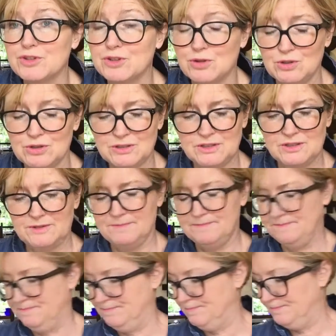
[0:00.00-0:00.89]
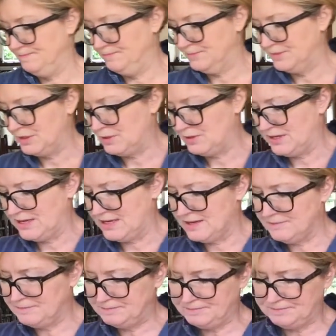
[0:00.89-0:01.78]
salt
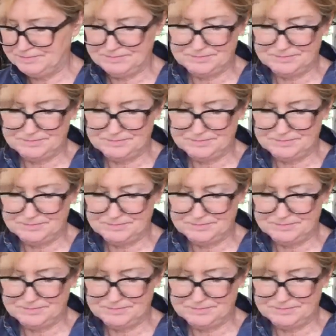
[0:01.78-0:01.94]
going in,